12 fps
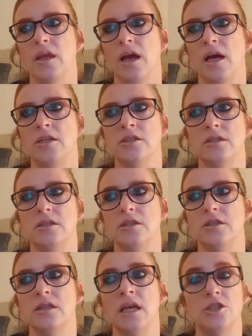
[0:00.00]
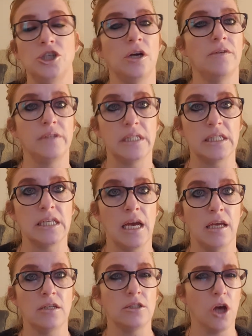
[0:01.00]
And then she offered to
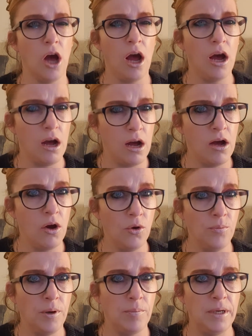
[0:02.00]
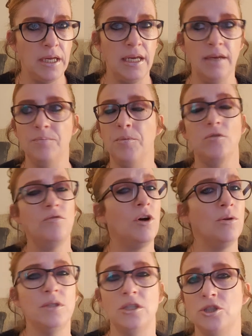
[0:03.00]
take her to her home, I believe, but
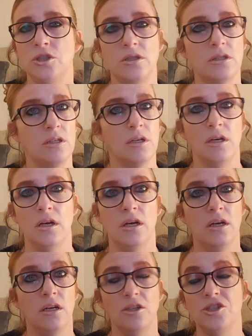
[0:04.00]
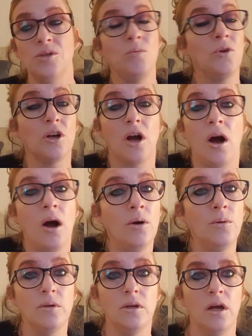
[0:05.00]
Rosi just, she didn't want to go.